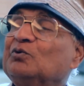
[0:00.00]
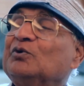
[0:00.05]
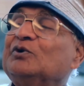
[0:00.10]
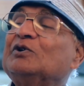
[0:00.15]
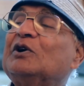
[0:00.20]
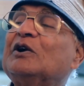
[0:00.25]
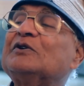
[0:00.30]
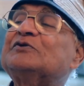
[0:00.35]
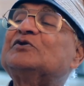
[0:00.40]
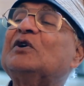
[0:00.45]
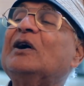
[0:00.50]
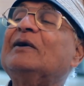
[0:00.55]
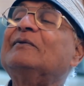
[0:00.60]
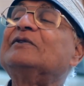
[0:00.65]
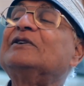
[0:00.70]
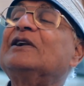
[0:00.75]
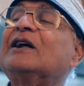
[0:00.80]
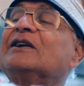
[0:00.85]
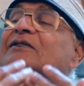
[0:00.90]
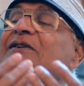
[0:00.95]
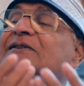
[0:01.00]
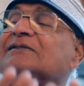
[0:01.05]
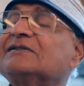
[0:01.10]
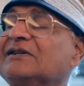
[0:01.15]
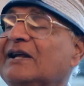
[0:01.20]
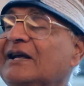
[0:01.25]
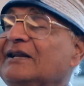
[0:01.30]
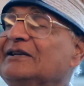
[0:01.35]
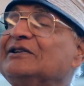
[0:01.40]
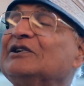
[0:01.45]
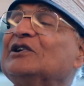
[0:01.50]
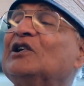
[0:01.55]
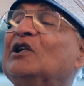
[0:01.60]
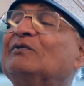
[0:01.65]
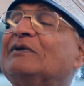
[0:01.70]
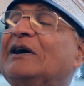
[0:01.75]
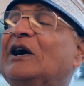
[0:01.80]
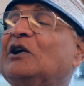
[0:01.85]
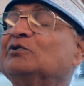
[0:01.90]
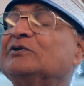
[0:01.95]
we also have an understanding
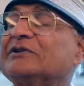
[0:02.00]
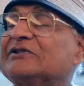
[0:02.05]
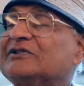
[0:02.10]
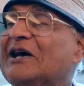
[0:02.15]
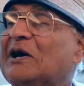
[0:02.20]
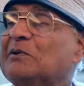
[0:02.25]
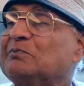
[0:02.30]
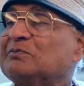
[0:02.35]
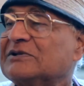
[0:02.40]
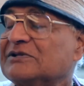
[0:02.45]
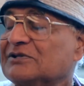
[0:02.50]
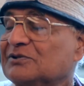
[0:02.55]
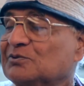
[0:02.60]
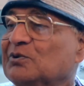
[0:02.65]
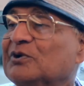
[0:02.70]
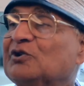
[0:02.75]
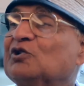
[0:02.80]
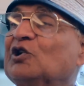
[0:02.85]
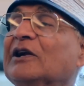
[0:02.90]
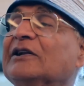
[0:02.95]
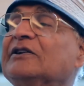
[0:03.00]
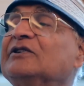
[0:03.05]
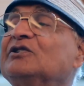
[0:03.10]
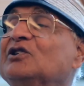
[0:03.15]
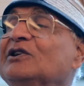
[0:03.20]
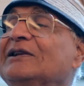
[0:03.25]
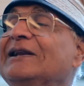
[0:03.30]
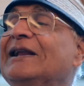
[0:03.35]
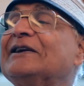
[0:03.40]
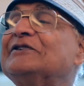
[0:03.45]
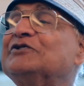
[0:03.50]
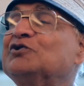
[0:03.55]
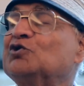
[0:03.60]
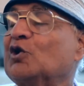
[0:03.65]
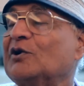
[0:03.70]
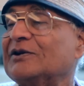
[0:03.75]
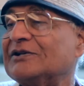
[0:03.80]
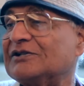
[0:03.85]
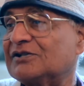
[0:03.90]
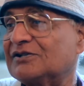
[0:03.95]
of how this happens. We call it delayed
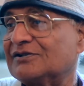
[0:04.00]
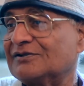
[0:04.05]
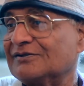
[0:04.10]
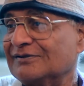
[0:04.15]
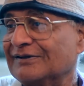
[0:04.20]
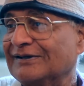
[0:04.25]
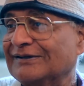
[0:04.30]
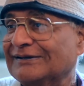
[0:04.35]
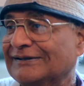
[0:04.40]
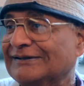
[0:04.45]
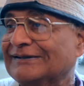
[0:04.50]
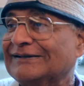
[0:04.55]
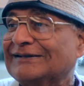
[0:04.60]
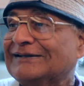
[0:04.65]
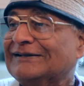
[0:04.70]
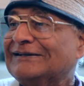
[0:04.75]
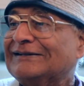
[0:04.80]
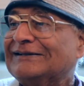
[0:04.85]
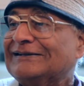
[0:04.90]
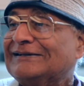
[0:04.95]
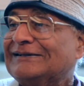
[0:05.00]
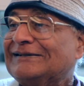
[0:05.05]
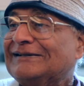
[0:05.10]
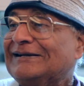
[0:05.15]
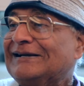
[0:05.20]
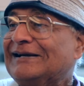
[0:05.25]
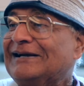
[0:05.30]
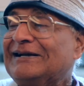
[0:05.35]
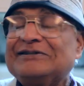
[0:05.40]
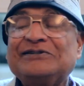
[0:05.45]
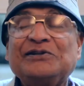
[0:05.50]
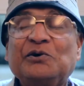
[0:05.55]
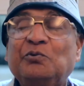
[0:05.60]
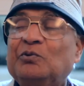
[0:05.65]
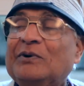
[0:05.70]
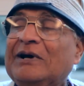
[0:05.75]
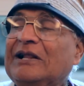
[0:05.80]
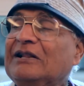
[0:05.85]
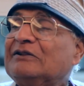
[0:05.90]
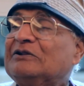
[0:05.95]
choice. It's a
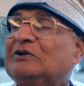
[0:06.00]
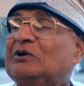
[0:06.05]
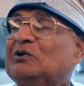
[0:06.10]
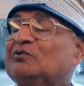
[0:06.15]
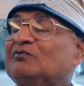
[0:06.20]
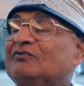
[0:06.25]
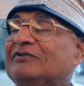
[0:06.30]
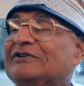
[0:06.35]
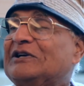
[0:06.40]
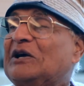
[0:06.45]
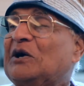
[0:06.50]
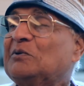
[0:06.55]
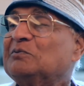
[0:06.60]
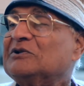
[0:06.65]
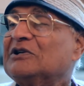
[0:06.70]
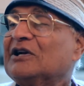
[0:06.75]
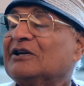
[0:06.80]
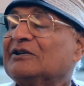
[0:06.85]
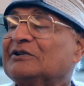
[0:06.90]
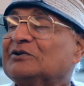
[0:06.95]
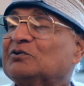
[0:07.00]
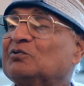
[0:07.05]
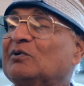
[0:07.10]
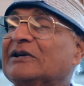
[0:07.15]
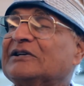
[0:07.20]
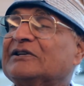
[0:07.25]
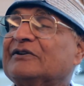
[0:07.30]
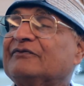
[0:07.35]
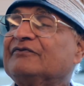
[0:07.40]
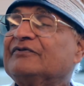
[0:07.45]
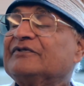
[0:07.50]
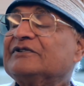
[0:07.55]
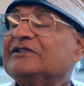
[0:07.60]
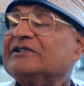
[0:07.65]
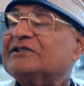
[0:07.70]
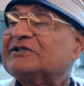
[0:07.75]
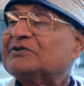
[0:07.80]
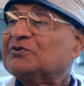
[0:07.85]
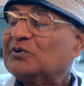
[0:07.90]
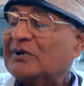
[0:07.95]
well-known phenomenon in quantum
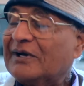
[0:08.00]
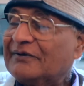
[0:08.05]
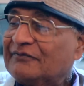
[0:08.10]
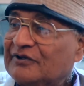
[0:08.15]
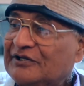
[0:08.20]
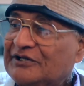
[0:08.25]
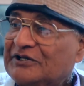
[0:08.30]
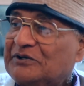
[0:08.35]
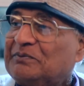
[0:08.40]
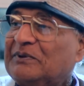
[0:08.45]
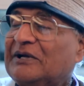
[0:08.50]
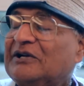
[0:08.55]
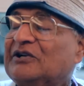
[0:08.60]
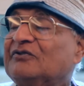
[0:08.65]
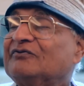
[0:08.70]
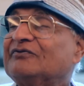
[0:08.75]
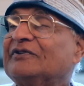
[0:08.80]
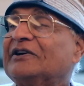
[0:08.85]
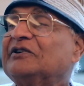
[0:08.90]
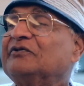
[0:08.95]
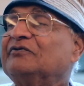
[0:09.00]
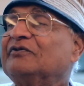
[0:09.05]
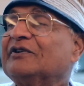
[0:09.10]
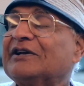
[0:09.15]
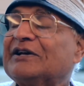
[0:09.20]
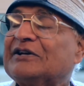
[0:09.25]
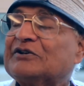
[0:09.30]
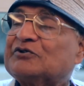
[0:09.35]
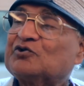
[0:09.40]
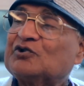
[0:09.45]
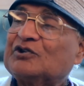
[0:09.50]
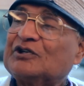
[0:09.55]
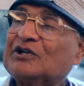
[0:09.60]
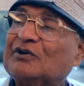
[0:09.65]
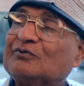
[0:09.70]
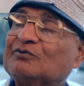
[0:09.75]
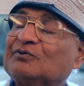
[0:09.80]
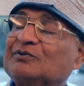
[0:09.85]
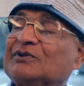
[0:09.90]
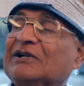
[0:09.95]
physics. We have independent verification
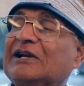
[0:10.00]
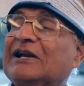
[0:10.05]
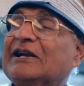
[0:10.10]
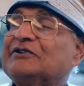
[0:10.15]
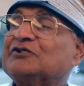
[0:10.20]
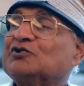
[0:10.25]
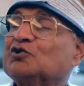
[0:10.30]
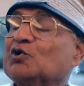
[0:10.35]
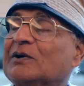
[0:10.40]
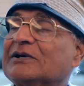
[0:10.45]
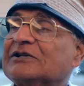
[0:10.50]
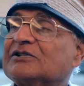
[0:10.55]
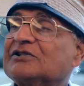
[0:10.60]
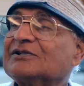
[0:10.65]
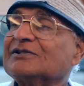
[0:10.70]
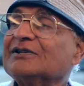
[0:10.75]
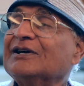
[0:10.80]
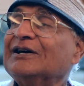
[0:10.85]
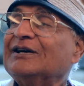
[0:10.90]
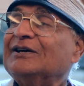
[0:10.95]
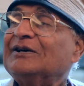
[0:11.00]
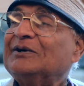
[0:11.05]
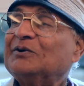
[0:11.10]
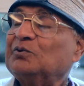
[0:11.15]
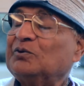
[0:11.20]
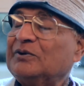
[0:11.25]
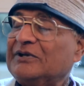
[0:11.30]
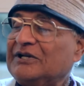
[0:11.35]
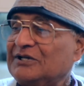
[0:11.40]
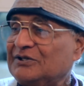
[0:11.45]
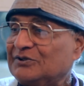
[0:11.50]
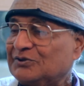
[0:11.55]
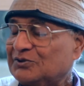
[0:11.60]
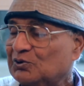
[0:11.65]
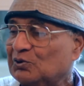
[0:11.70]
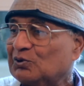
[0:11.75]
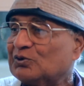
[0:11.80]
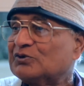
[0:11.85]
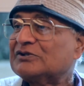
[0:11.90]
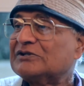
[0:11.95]
of delayed choice. We
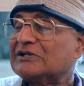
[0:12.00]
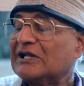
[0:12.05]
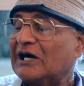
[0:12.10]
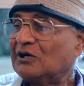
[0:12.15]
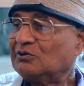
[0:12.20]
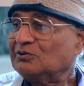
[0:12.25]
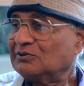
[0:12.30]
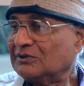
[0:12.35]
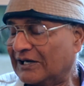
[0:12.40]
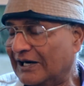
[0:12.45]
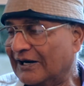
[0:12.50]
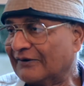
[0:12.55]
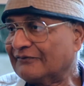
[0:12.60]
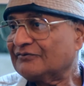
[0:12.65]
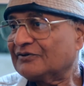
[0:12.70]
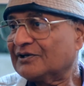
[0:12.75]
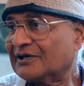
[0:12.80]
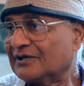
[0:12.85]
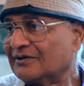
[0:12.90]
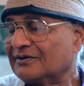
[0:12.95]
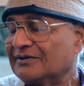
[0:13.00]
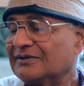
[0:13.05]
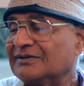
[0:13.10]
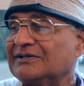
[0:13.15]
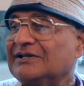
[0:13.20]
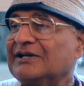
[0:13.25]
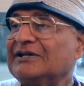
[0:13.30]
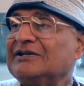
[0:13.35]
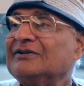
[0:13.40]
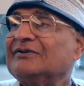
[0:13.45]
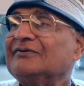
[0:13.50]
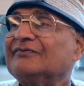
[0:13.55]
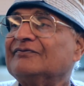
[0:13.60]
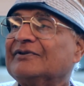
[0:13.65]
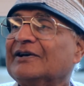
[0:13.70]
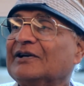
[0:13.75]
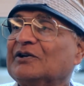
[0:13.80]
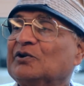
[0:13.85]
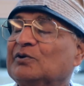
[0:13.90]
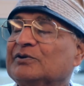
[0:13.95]
choose now after the
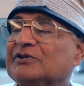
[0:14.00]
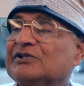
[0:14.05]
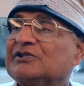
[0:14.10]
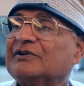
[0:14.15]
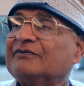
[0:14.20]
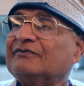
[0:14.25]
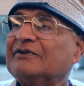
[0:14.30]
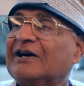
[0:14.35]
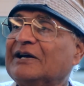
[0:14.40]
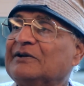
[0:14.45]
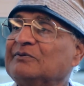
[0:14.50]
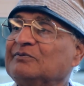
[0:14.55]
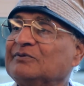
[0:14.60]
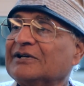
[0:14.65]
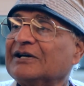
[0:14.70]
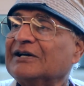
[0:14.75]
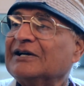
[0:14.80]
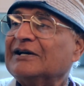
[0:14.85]
fellow is revived,